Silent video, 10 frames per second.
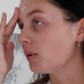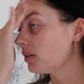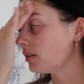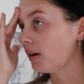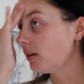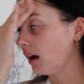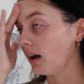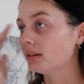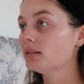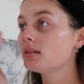with no
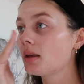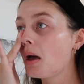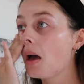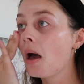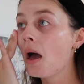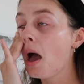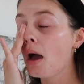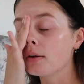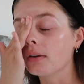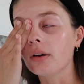lines,
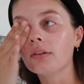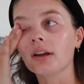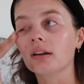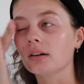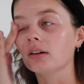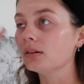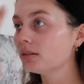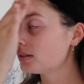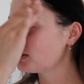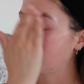no wrinkles.